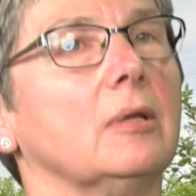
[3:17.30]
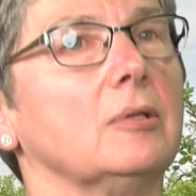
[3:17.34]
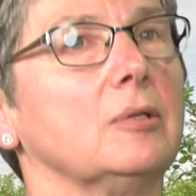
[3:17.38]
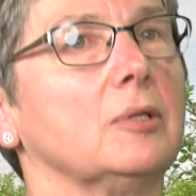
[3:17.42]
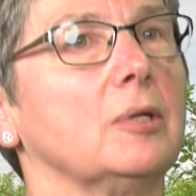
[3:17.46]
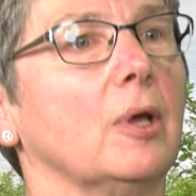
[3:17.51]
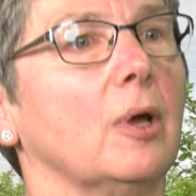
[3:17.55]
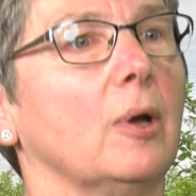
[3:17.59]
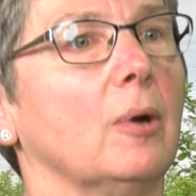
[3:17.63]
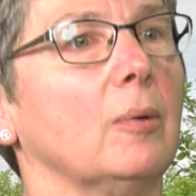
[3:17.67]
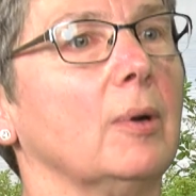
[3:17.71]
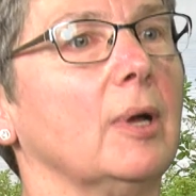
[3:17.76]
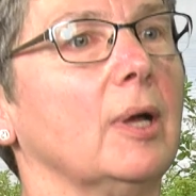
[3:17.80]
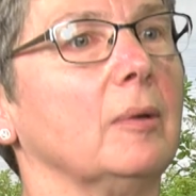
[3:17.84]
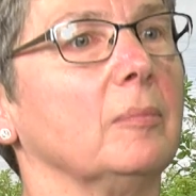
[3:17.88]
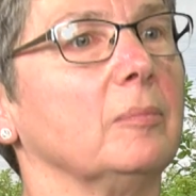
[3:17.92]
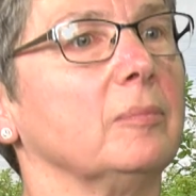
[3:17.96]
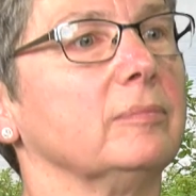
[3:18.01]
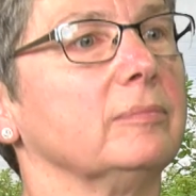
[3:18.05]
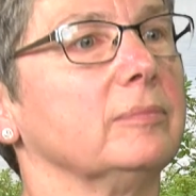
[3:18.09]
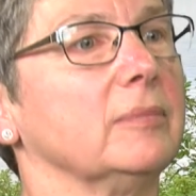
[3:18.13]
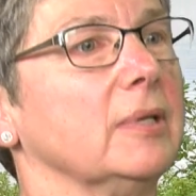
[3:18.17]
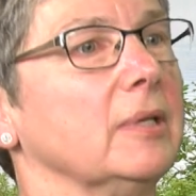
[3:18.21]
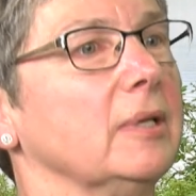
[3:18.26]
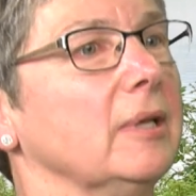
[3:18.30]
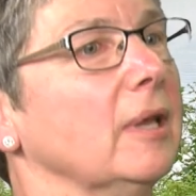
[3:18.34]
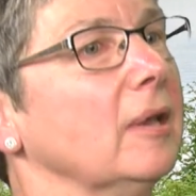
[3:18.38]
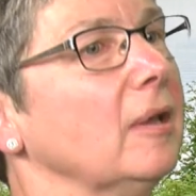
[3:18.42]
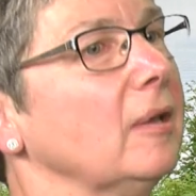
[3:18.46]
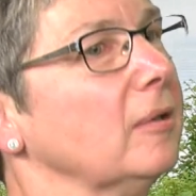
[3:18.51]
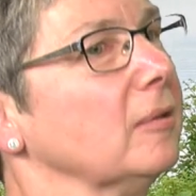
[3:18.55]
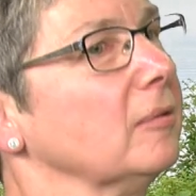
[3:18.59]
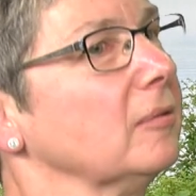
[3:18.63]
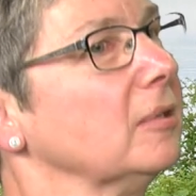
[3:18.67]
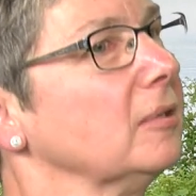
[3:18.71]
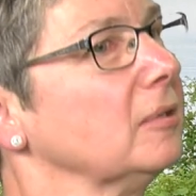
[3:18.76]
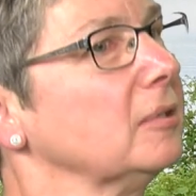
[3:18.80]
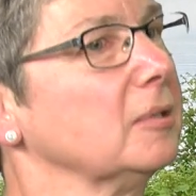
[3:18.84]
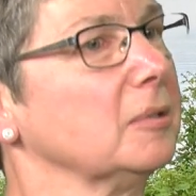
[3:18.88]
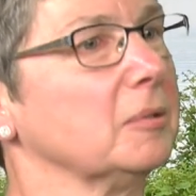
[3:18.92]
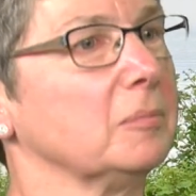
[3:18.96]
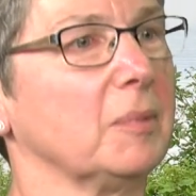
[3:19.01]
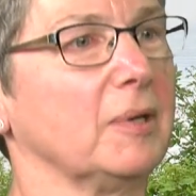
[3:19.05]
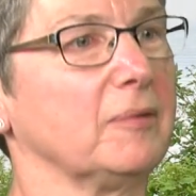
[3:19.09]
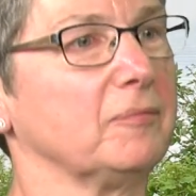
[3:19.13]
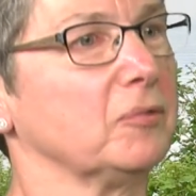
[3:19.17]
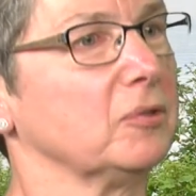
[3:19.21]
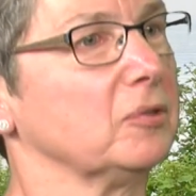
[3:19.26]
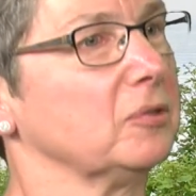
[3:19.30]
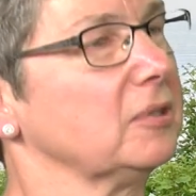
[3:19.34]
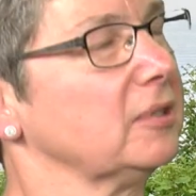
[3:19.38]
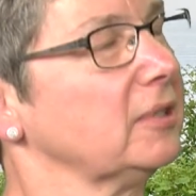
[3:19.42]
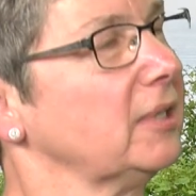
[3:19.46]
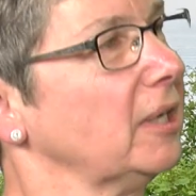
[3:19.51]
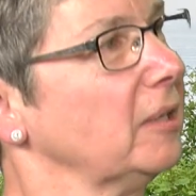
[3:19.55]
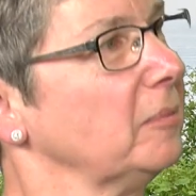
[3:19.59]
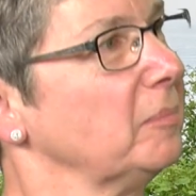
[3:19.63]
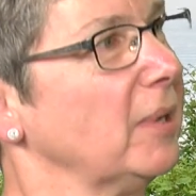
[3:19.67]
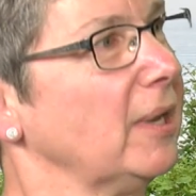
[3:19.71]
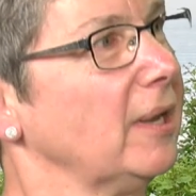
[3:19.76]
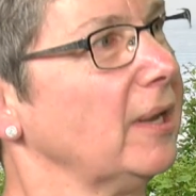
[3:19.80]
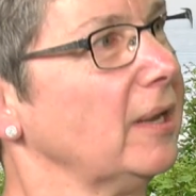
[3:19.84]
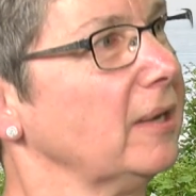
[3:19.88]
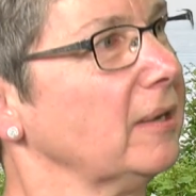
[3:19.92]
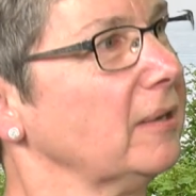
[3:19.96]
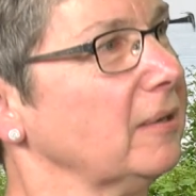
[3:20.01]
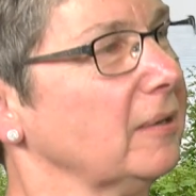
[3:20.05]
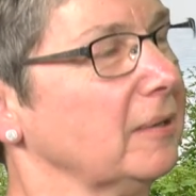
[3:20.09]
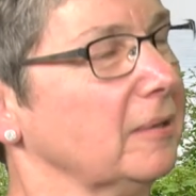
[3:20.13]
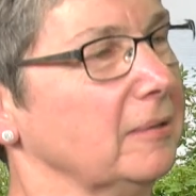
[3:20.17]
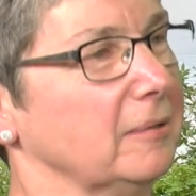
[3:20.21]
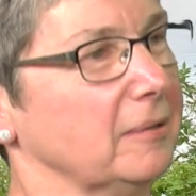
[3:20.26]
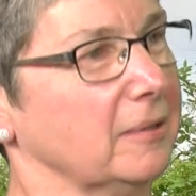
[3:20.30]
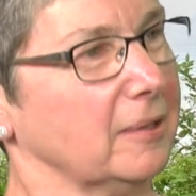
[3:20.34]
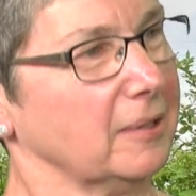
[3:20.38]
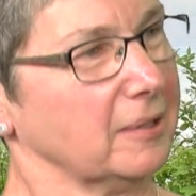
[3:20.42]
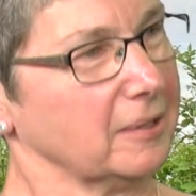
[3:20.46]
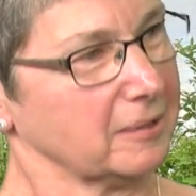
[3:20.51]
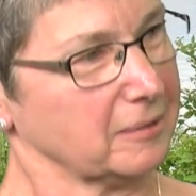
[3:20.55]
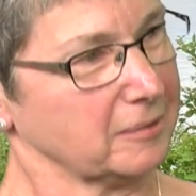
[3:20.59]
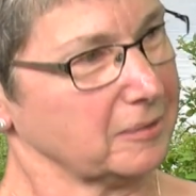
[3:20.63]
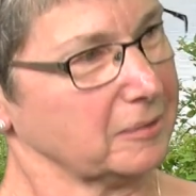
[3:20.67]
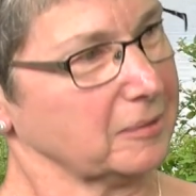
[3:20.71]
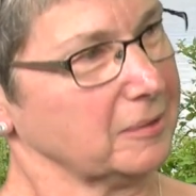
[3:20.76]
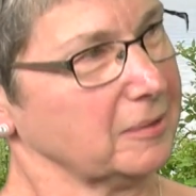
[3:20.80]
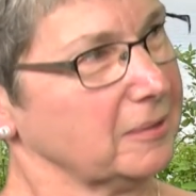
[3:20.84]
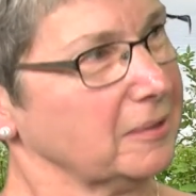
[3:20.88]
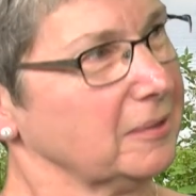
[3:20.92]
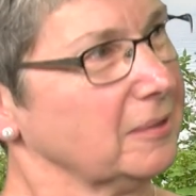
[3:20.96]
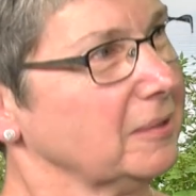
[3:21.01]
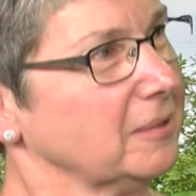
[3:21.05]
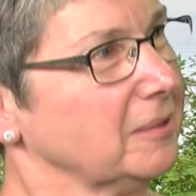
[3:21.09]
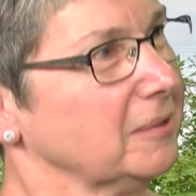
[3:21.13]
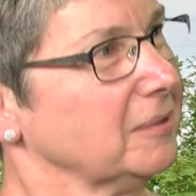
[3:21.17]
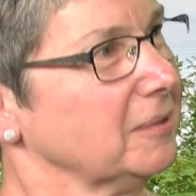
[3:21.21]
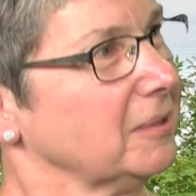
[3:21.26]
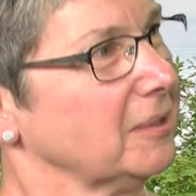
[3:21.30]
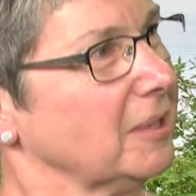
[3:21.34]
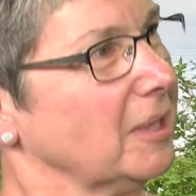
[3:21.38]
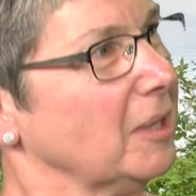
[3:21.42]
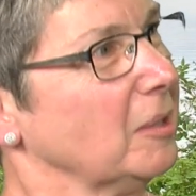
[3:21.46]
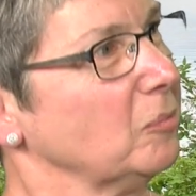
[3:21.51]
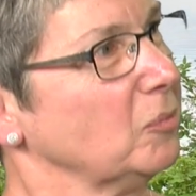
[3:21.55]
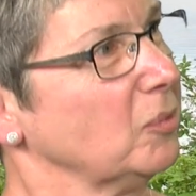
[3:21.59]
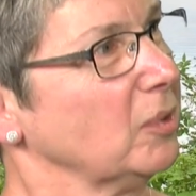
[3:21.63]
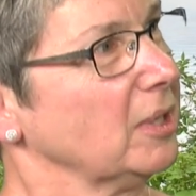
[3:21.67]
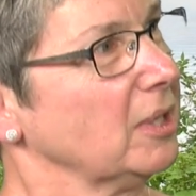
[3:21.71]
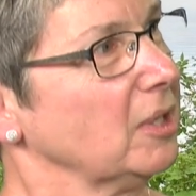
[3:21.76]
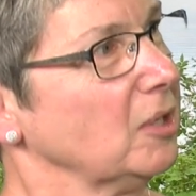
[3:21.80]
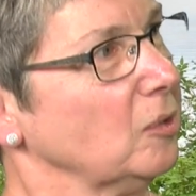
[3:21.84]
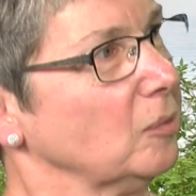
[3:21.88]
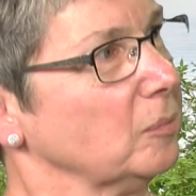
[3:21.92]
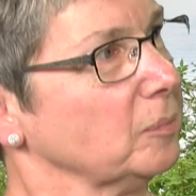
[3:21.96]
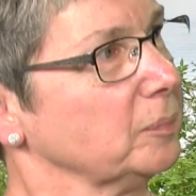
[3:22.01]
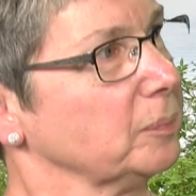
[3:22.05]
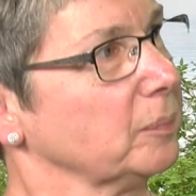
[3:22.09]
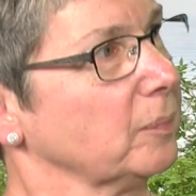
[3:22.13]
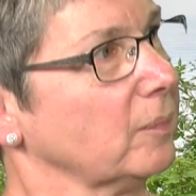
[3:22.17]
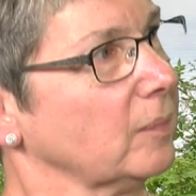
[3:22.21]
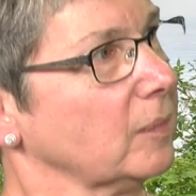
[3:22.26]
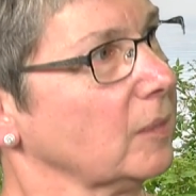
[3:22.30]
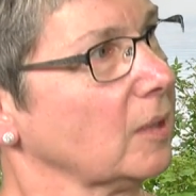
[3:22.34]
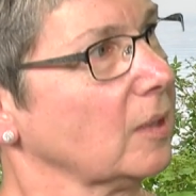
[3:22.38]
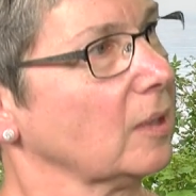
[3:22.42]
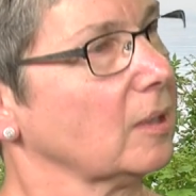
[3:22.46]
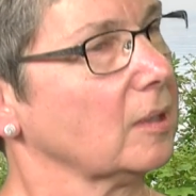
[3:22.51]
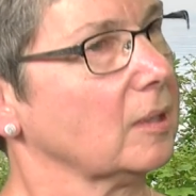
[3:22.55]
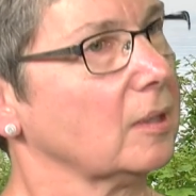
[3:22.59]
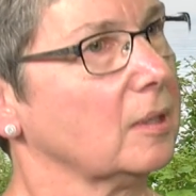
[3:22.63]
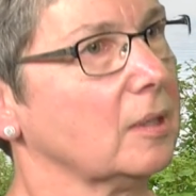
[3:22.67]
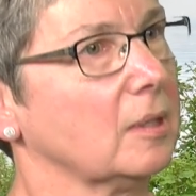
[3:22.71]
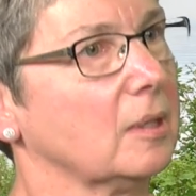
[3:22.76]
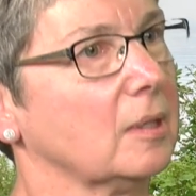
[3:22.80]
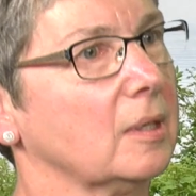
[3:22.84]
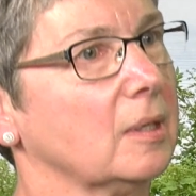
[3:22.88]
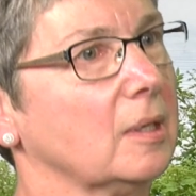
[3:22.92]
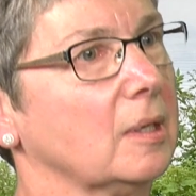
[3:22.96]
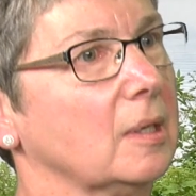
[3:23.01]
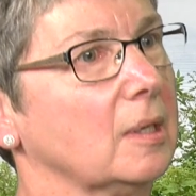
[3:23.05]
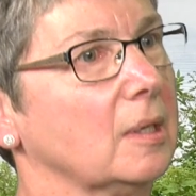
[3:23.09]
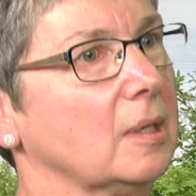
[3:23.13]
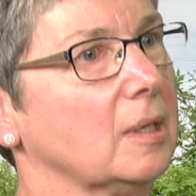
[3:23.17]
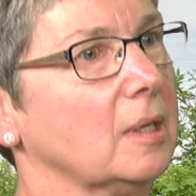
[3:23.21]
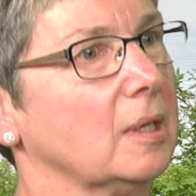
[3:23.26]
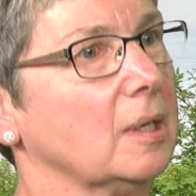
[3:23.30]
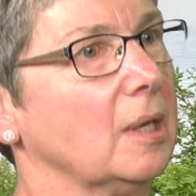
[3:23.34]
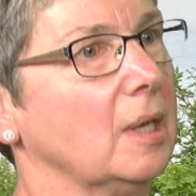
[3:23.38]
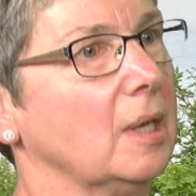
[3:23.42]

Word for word: So um, yeah, this is my first day back, and. Uh, How's that? Is that, that must be fun, huh? Just uh,